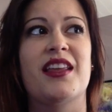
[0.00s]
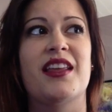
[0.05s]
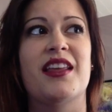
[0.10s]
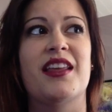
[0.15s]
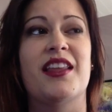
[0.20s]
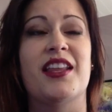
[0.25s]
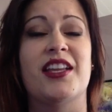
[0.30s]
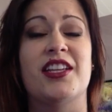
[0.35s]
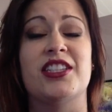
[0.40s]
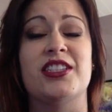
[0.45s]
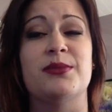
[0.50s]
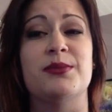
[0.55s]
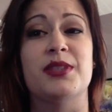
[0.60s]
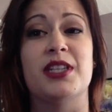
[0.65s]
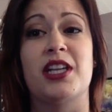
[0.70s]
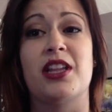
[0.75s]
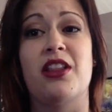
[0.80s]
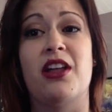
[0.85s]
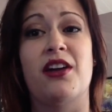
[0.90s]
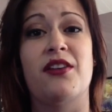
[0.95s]
just seems like a
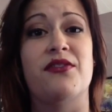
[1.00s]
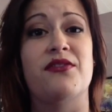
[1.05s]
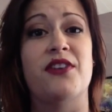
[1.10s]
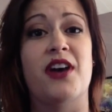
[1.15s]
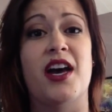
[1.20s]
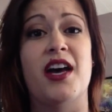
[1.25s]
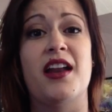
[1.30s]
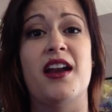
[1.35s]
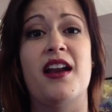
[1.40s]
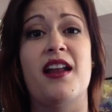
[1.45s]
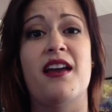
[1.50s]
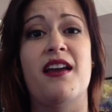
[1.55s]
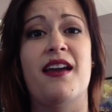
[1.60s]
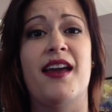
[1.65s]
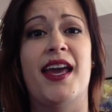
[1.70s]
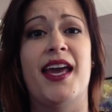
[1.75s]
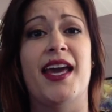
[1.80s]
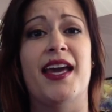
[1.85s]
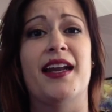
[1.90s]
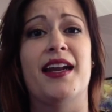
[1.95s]
lot of fun,
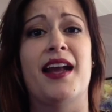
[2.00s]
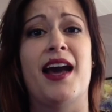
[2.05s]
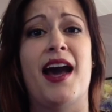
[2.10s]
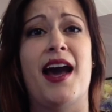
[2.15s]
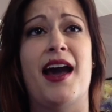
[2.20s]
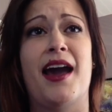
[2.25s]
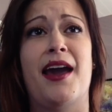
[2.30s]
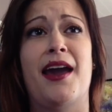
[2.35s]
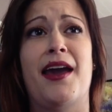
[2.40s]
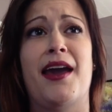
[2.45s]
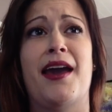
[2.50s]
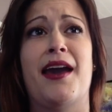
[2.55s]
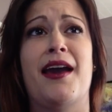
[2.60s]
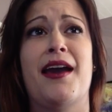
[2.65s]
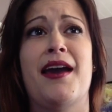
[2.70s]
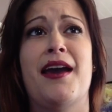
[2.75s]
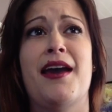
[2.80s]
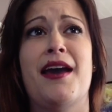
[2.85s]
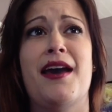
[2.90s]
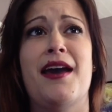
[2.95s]
and I
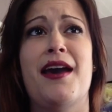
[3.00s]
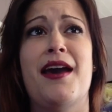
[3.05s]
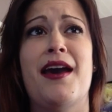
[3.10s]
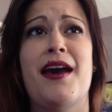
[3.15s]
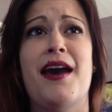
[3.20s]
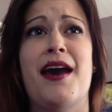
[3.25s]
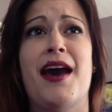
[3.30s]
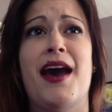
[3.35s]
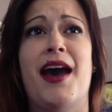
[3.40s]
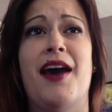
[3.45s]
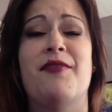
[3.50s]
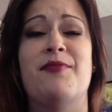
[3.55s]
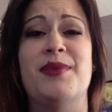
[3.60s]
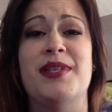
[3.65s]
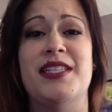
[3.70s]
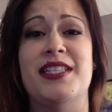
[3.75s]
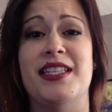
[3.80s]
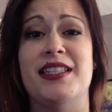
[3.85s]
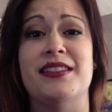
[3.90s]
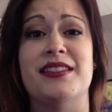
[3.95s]
have been
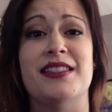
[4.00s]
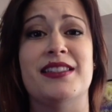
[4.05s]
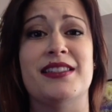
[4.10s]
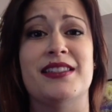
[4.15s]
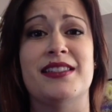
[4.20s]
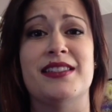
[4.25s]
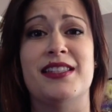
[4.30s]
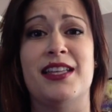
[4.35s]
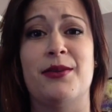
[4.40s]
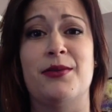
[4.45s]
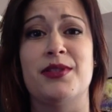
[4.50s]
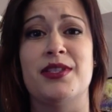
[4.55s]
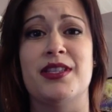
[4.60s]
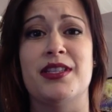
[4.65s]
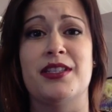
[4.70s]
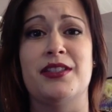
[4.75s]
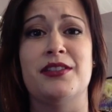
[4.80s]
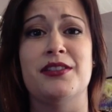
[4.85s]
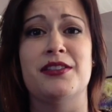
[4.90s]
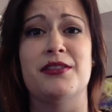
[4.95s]
dancing since I was
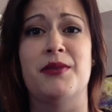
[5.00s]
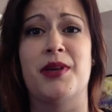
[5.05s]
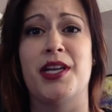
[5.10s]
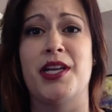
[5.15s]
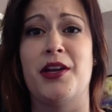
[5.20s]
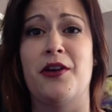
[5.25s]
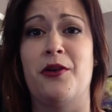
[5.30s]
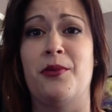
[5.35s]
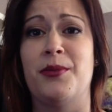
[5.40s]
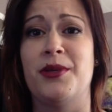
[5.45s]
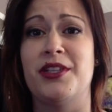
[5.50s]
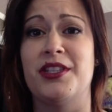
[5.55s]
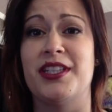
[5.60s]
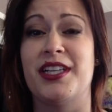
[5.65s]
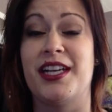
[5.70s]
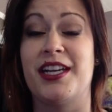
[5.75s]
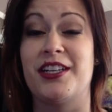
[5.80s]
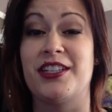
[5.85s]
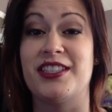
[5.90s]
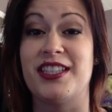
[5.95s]
little, so I know I'm a good
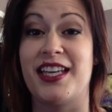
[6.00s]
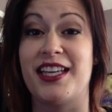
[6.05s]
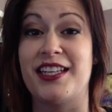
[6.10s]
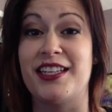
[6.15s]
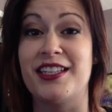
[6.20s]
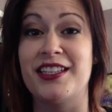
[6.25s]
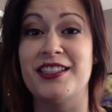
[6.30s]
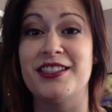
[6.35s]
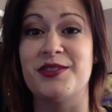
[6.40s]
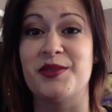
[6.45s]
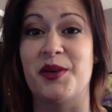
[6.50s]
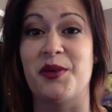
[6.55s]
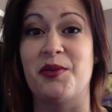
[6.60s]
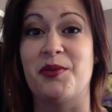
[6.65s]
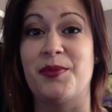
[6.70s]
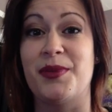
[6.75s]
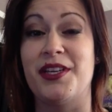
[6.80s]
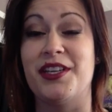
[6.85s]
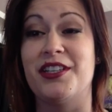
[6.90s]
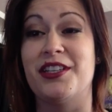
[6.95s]
entertainer, so I would
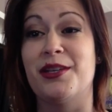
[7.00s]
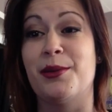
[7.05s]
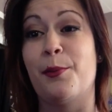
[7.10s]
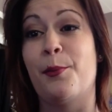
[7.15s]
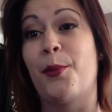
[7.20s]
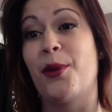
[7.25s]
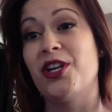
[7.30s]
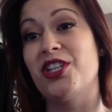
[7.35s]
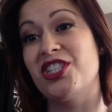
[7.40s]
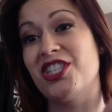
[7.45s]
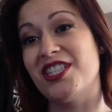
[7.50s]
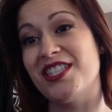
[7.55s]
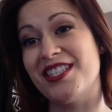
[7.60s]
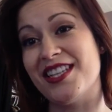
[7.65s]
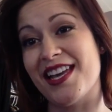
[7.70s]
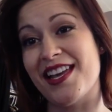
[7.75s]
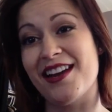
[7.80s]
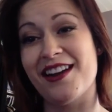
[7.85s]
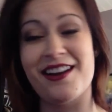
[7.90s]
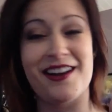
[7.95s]
be a good
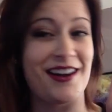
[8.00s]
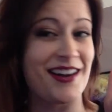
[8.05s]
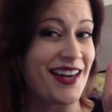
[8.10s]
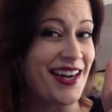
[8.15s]
merchandainer.